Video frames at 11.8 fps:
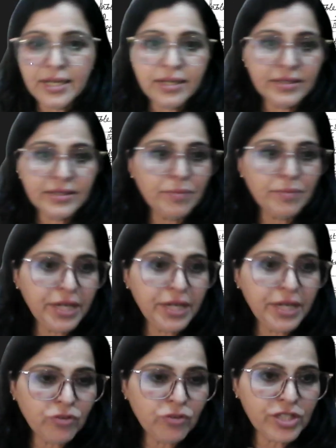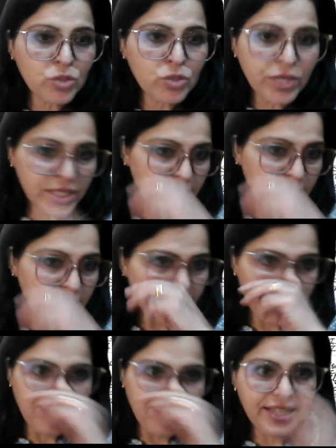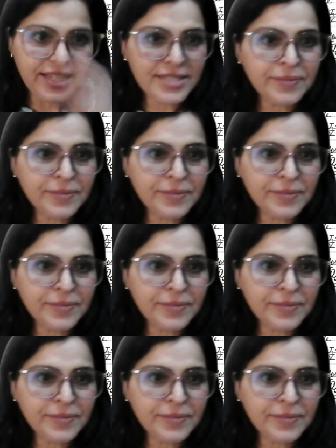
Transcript: The meaning of this question is